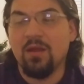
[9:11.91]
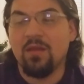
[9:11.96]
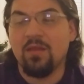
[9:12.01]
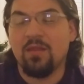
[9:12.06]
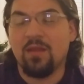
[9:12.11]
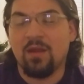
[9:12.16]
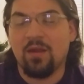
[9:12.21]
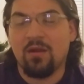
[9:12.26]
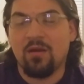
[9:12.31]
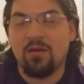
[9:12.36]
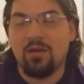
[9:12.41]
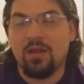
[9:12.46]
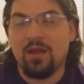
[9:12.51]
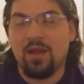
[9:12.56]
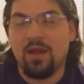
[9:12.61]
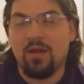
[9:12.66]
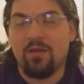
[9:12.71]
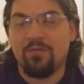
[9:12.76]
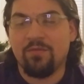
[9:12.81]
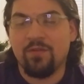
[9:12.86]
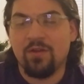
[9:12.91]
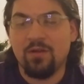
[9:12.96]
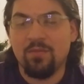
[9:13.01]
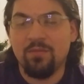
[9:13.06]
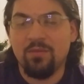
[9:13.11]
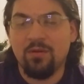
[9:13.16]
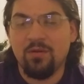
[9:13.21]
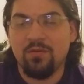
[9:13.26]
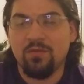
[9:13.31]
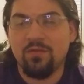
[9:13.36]
They already have
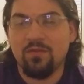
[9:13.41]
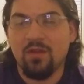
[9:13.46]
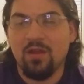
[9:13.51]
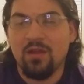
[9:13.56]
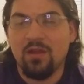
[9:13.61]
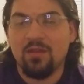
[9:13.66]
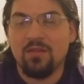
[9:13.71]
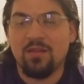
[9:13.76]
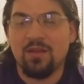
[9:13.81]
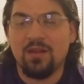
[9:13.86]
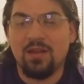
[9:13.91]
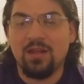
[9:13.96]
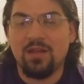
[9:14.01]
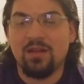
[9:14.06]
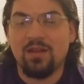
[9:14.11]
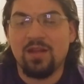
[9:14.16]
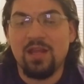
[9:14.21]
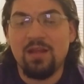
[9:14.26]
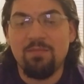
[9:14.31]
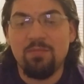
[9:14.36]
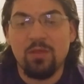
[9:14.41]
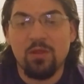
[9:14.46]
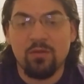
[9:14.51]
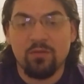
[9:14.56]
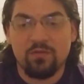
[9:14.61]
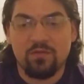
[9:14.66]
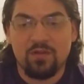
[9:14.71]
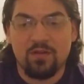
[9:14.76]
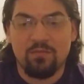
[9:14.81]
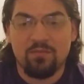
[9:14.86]
numbers. They need to keep
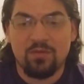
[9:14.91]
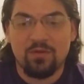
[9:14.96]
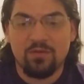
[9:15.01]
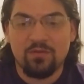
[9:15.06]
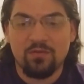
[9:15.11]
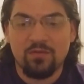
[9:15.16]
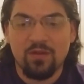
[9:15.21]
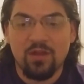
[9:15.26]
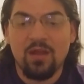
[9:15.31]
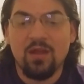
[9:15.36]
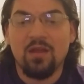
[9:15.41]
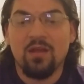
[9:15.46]
those numbers.